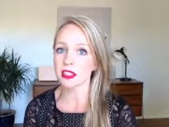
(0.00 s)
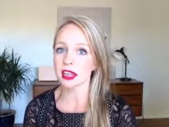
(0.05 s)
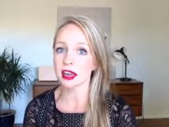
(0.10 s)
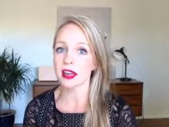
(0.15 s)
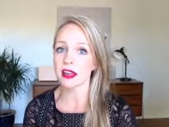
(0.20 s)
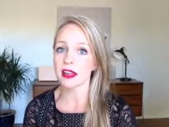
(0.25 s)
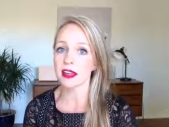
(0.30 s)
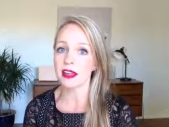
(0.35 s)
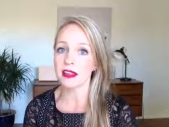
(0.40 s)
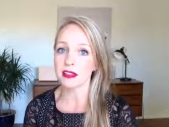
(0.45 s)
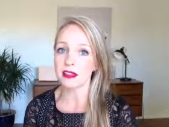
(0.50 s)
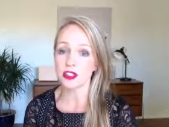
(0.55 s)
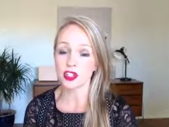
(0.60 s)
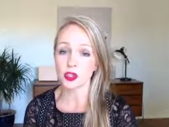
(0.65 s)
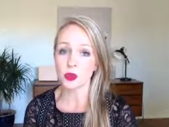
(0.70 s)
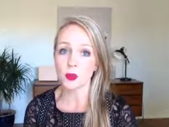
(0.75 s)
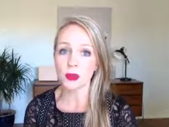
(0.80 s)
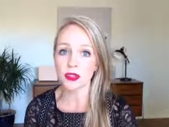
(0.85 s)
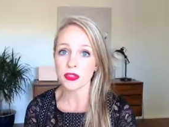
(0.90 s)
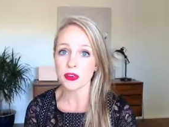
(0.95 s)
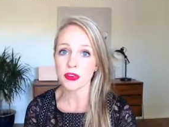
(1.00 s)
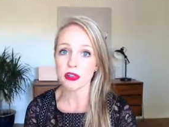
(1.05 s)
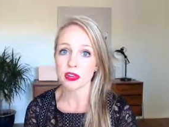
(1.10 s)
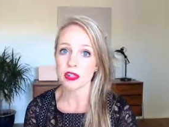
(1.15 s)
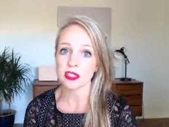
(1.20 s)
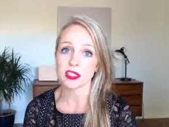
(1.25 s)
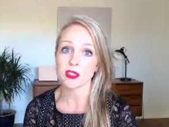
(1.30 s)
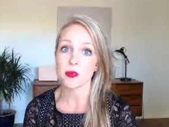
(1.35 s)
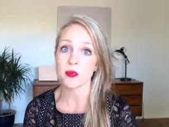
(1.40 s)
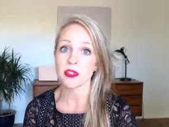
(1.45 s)
into whether or not
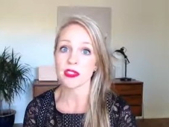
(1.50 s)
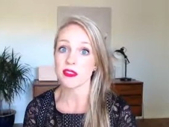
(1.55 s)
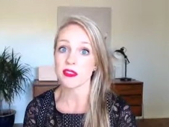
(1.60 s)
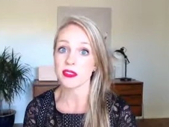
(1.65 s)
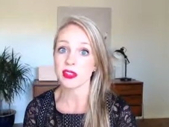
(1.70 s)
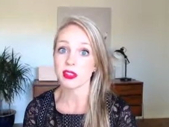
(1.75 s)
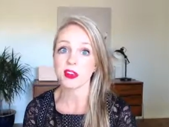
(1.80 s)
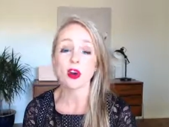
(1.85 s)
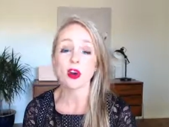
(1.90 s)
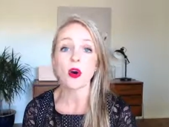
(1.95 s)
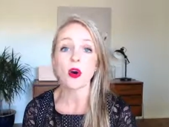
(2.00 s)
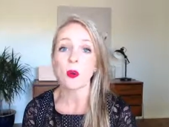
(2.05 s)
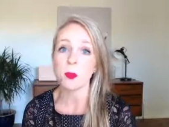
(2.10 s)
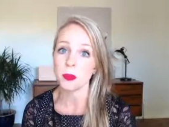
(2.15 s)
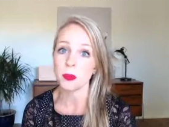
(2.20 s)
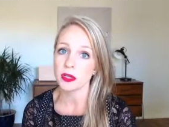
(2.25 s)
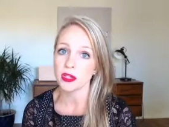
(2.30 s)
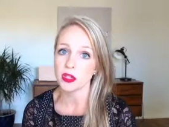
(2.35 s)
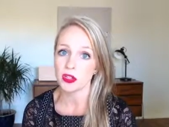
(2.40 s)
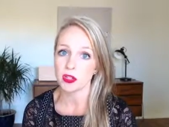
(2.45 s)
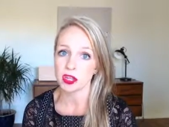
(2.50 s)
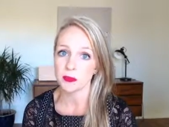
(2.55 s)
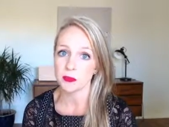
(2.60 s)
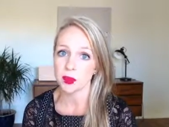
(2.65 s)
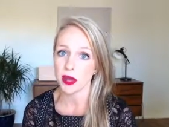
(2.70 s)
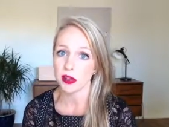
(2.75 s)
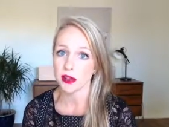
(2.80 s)
someone's even going to open your email.